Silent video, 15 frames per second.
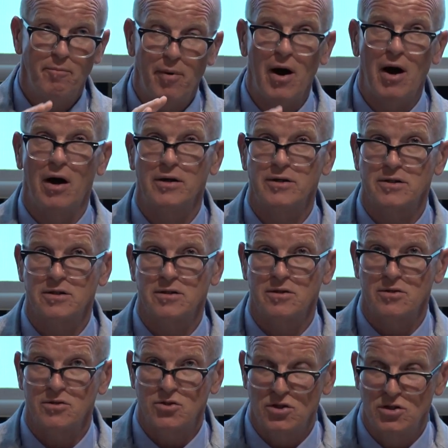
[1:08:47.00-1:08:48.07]
But
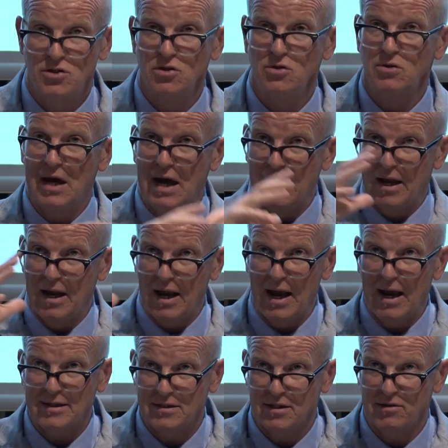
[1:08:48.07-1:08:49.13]
to do that
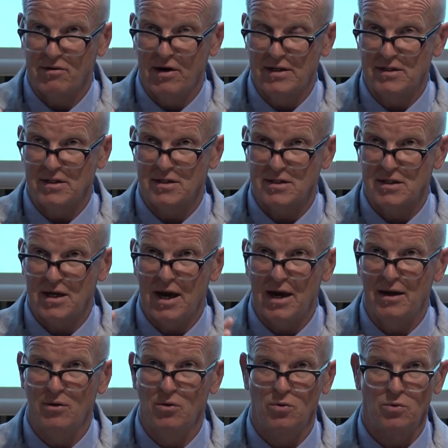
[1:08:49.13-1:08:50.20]
at a greater
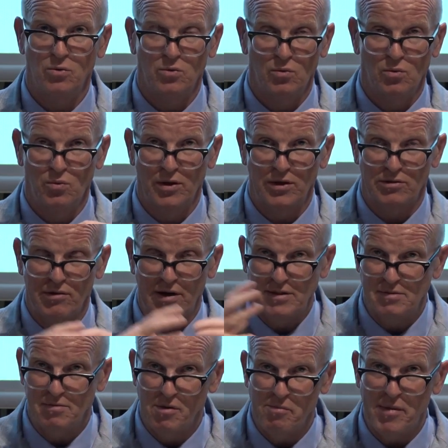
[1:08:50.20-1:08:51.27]
scale with
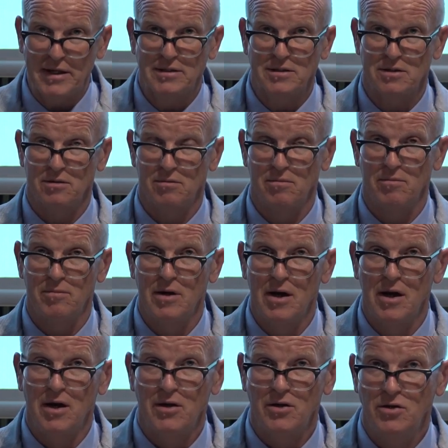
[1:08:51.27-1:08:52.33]
greater momentum,
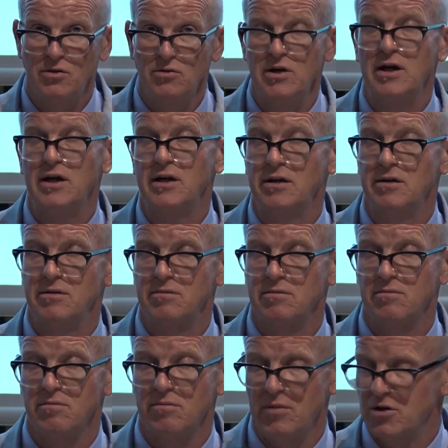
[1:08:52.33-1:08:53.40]
you need
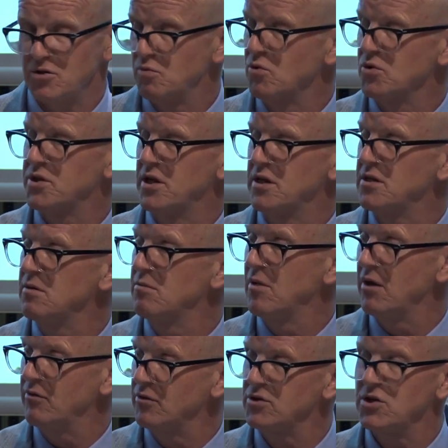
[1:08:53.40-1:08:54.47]
much more system
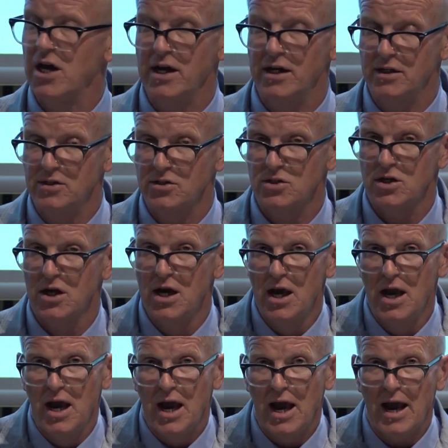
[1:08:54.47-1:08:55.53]
level change.
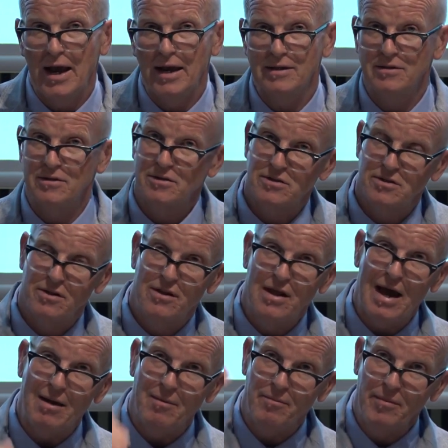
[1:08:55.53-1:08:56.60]
And
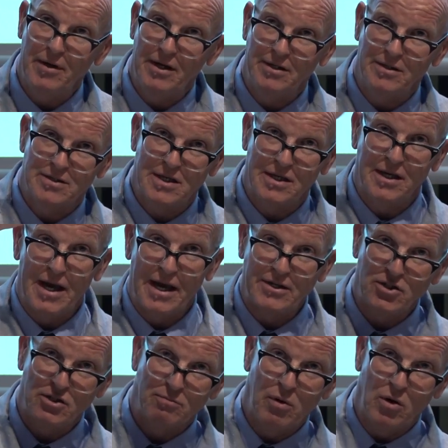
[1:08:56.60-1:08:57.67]
that means
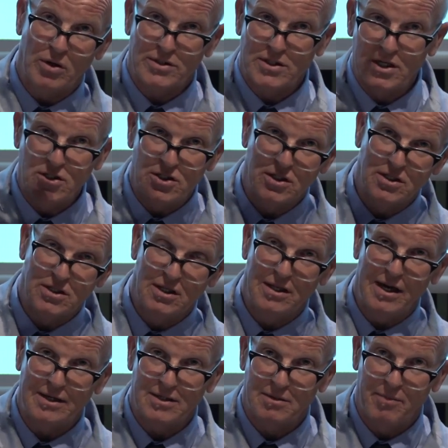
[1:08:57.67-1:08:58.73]
engaging politicians in
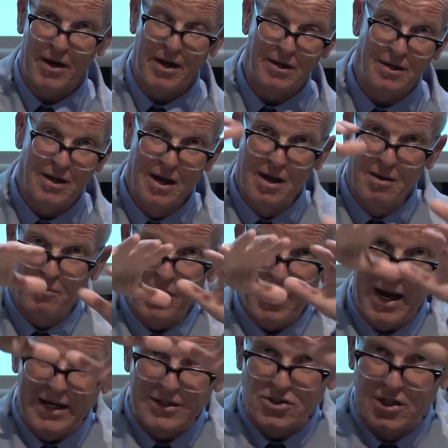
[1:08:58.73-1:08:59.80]
that debate,
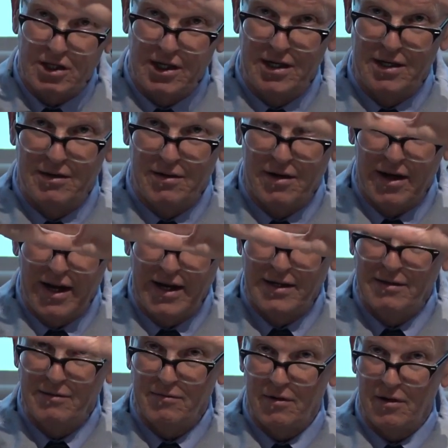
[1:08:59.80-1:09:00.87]
but actually
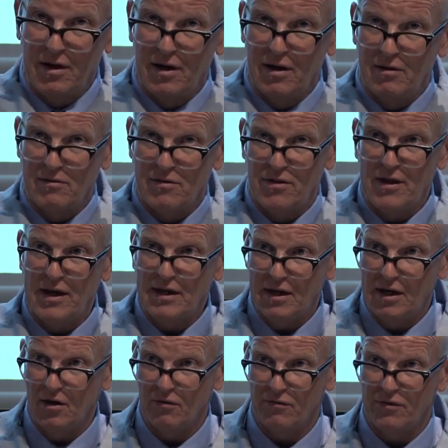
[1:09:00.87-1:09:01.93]
in thinking